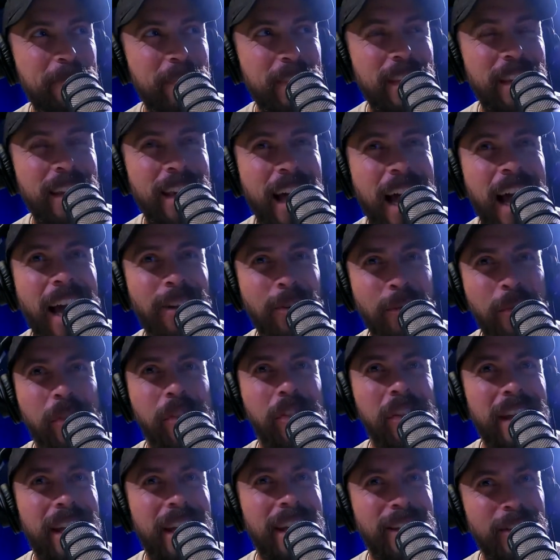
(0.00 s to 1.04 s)
I don't
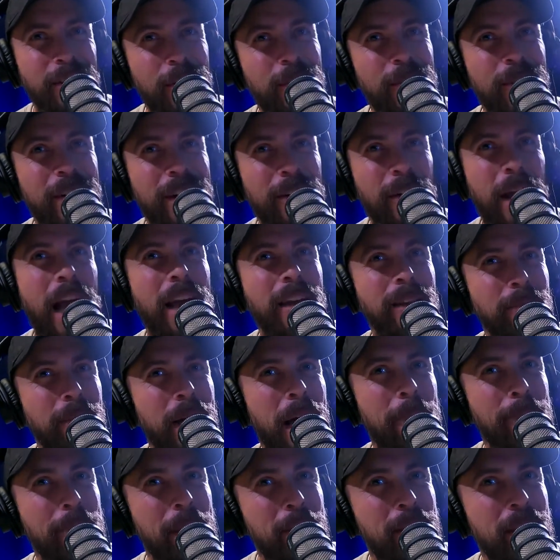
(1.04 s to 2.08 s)
think, all right,
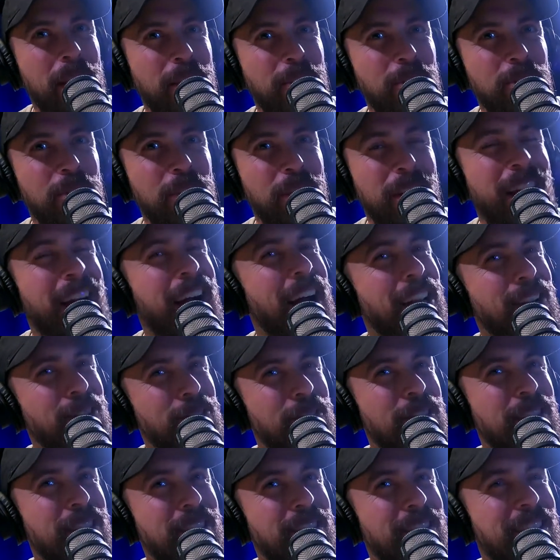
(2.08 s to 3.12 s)
maybe I should.
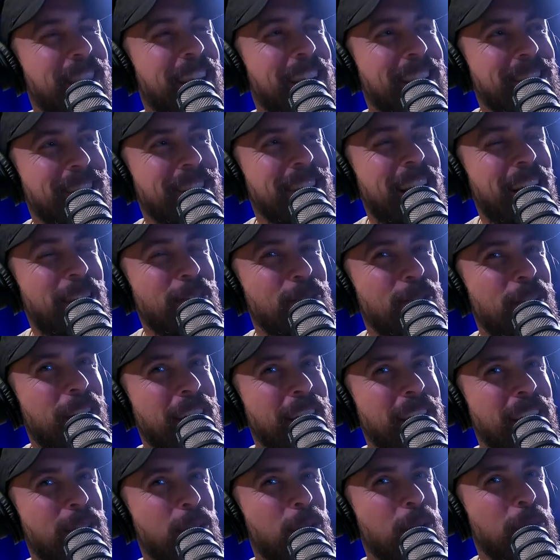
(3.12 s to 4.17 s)
That's not
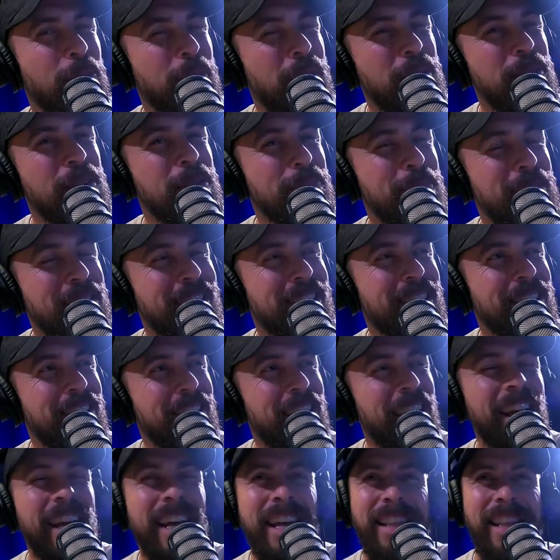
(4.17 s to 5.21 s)
right. Or maybe I'm missing here.
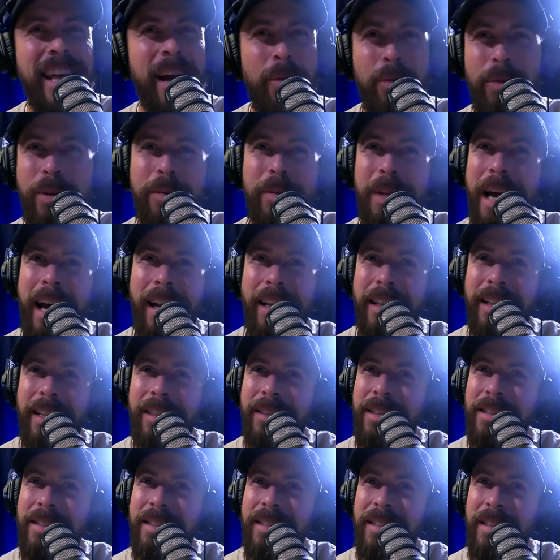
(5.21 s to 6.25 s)
That
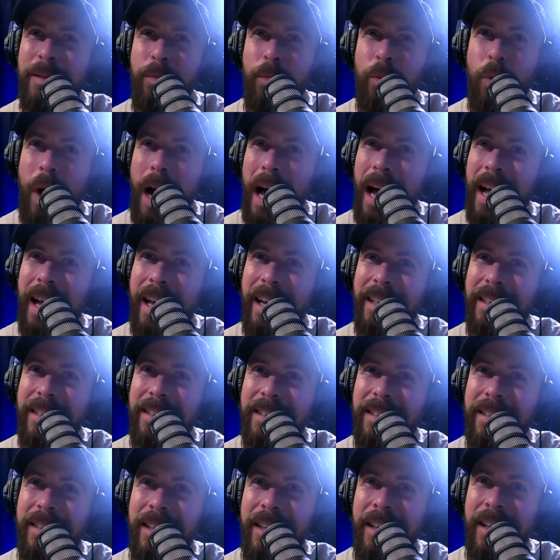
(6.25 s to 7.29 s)
doesn't seem
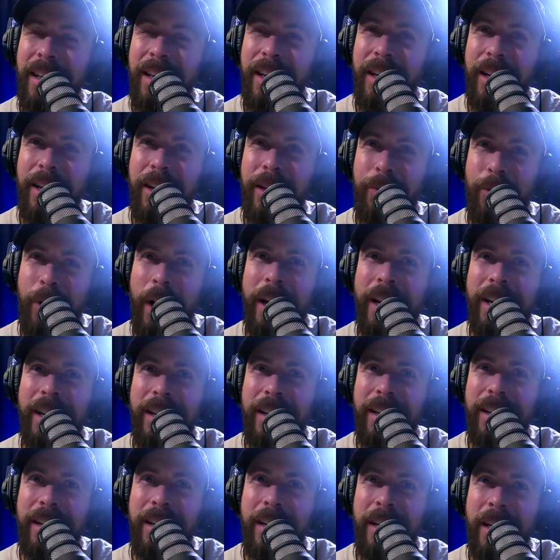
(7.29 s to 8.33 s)
wise. Right?
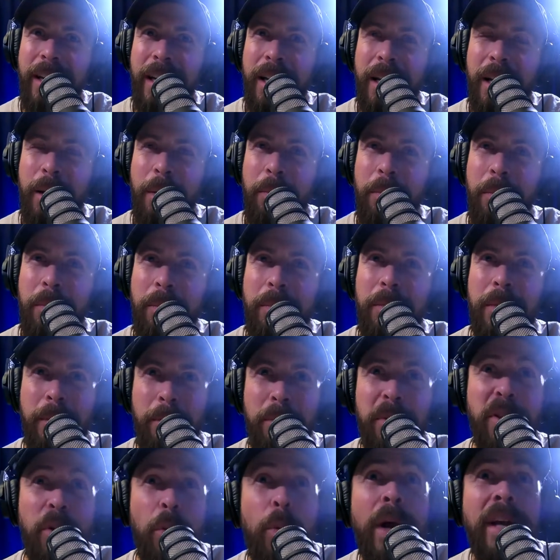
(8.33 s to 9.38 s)

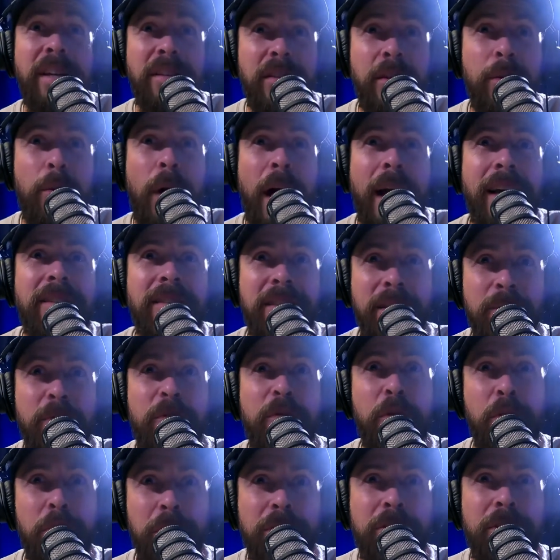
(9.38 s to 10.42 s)
But the ways of the wise seem
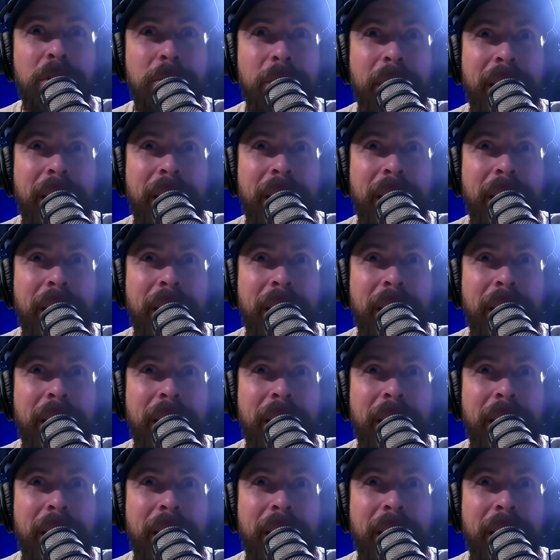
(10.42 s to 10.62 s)
foolish to man.